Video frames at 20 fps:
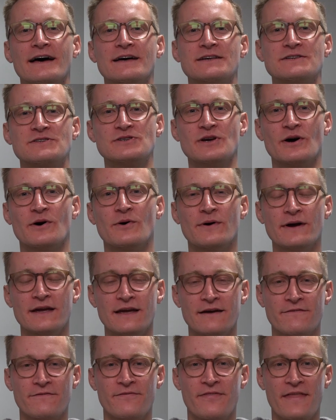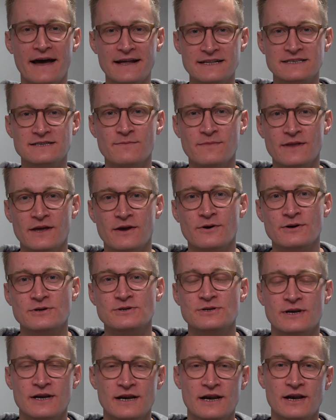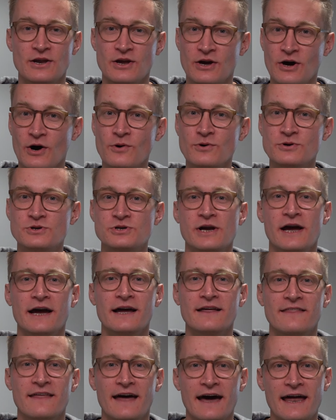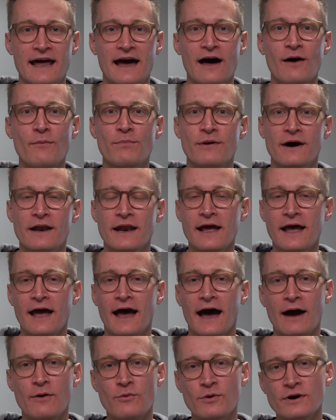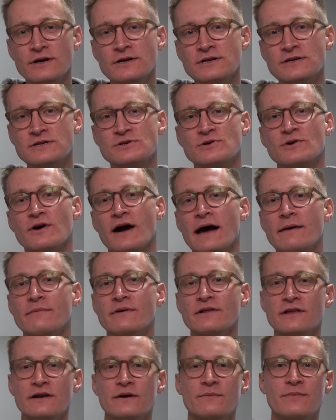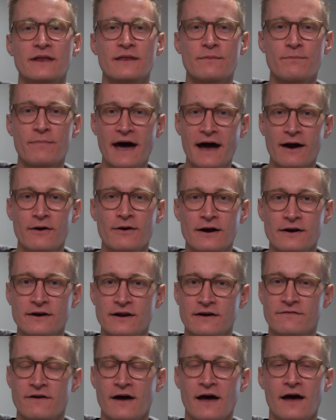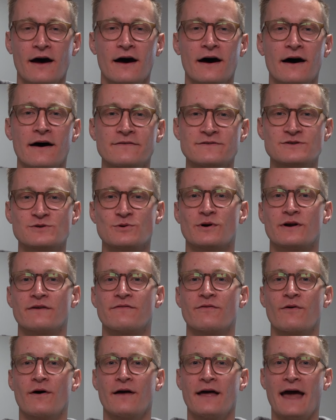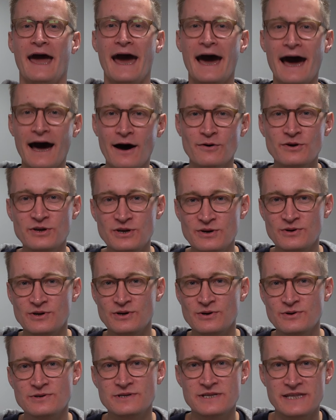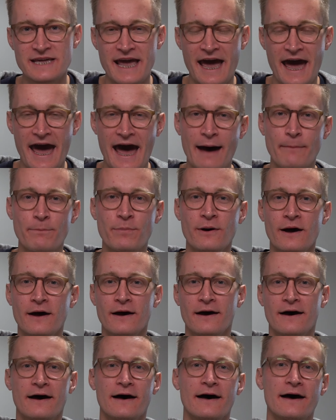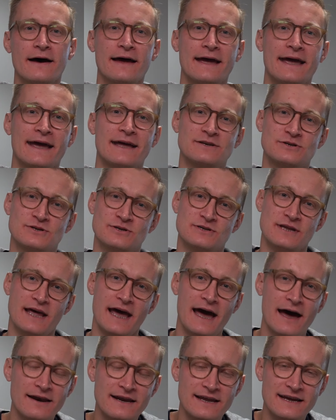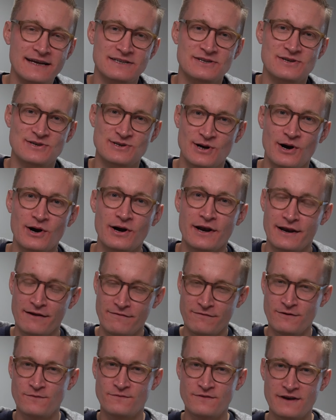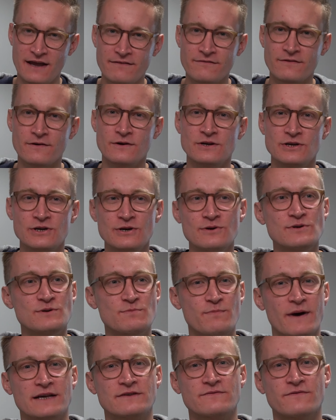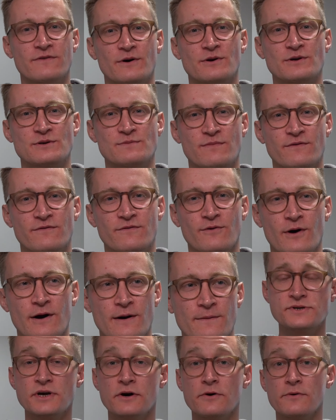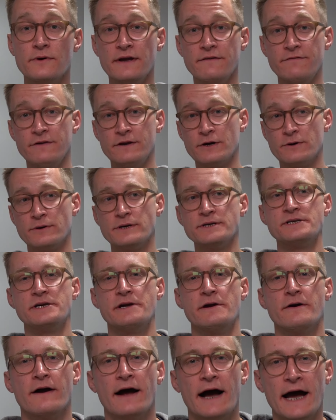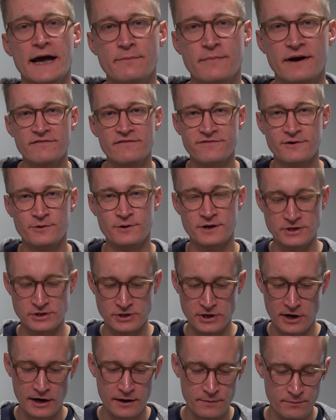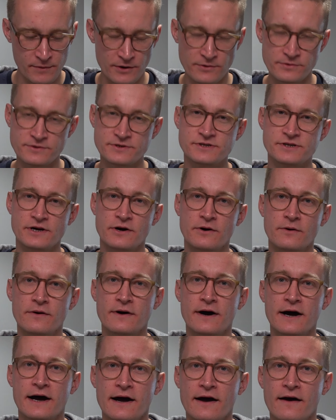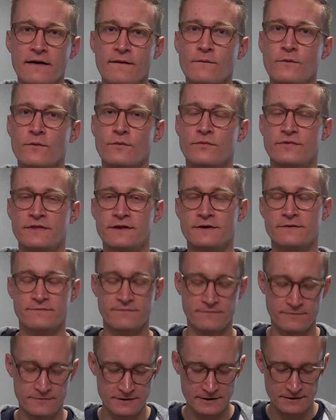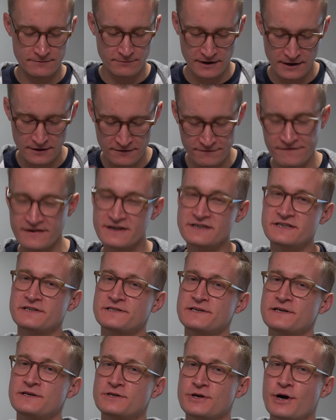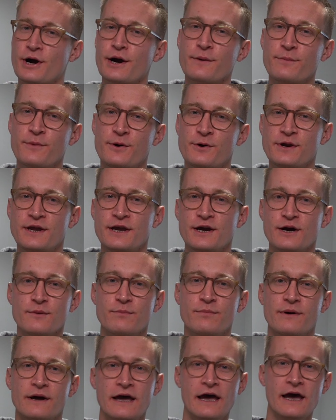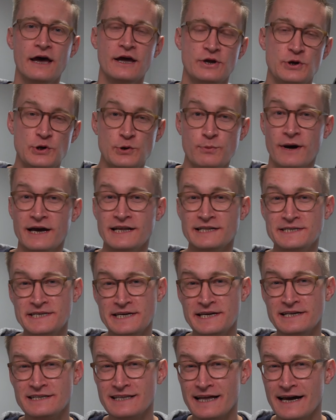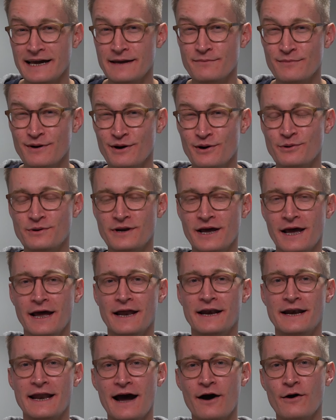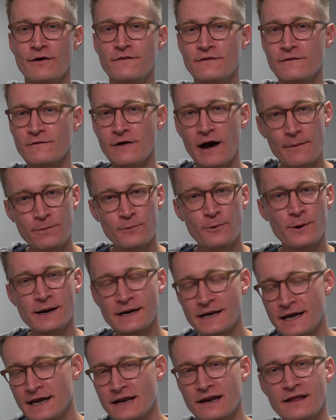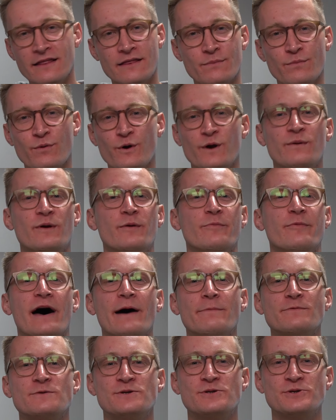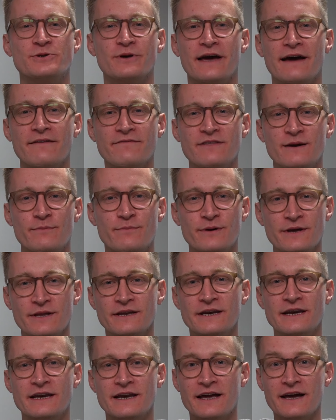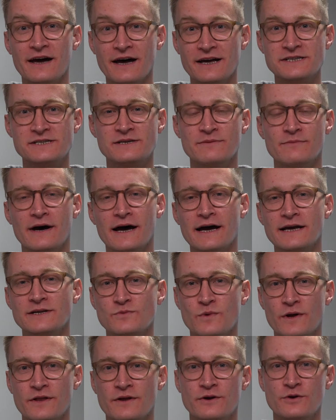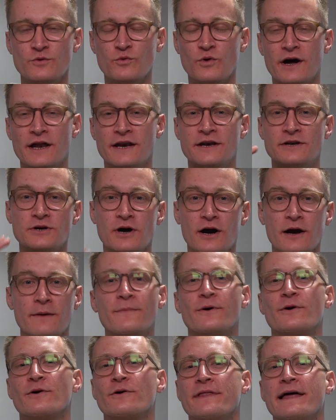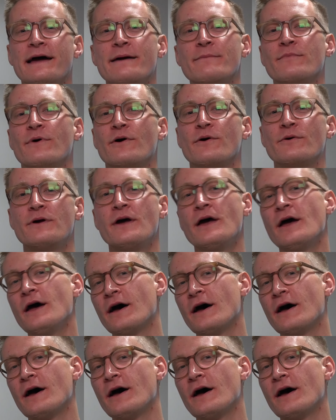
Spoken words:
So if that's something you're interested in, go check that out. But I want to describe a little bit of the background of sort of how you use the app and just how to get started if you've never used BestPhotos before. So if you notice here, I have phone in dark mode. So the interface is in dark mode here, but you might see light mode. Now, if you upgrade to any of the premium options, you'll have the ability to customize whether you want dark mode or light mode,